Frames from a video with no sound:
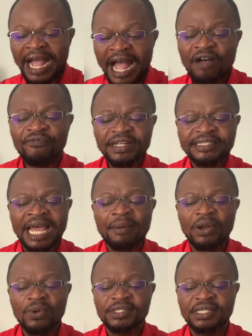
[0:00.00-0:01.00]
Every time
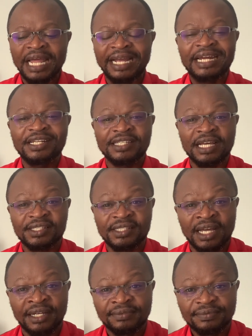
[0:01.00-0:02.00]
it looks like a disaster.